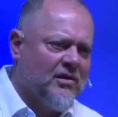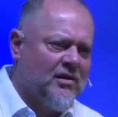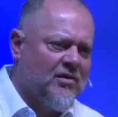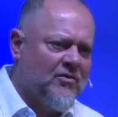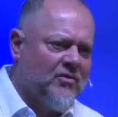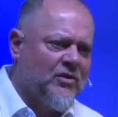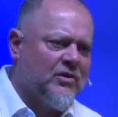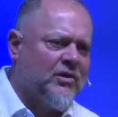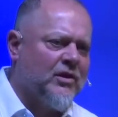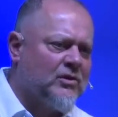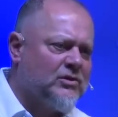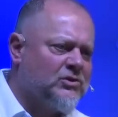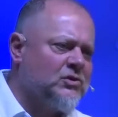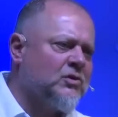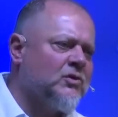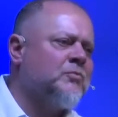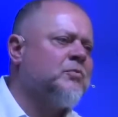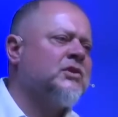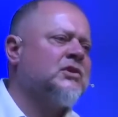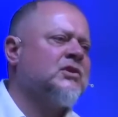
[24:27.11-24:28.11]
For those who
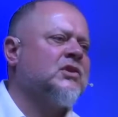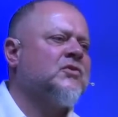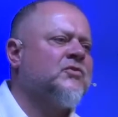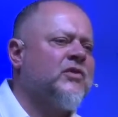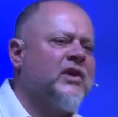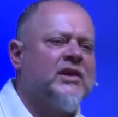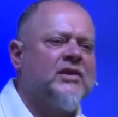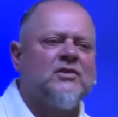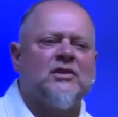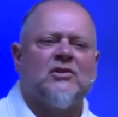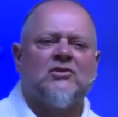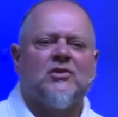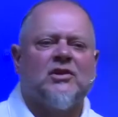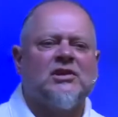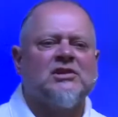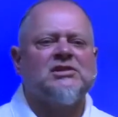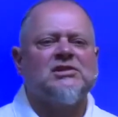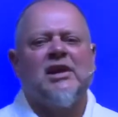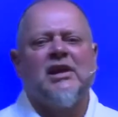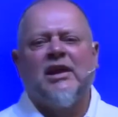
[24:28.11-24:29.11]
have put their faith and
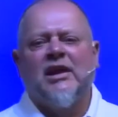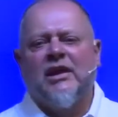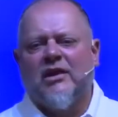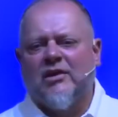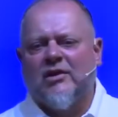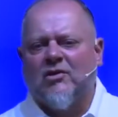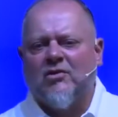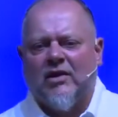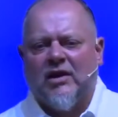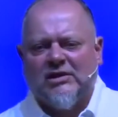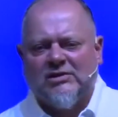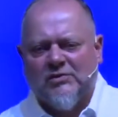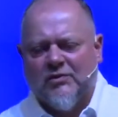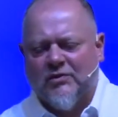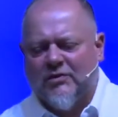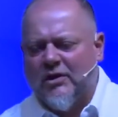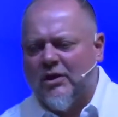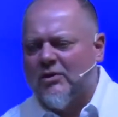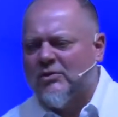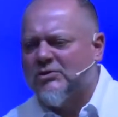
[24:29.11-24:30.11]
trust in Christ, for
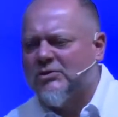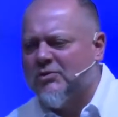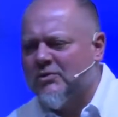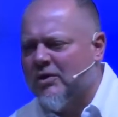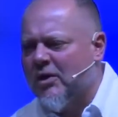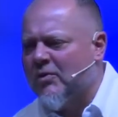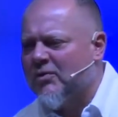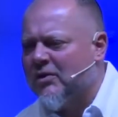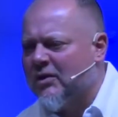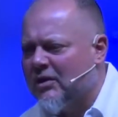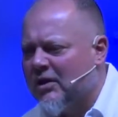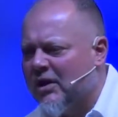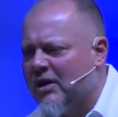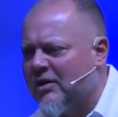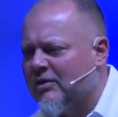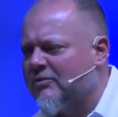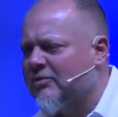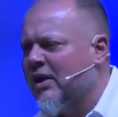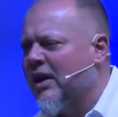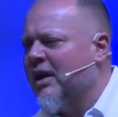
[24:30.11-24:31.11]
those who know the
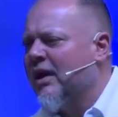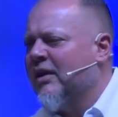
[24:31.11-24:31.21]
love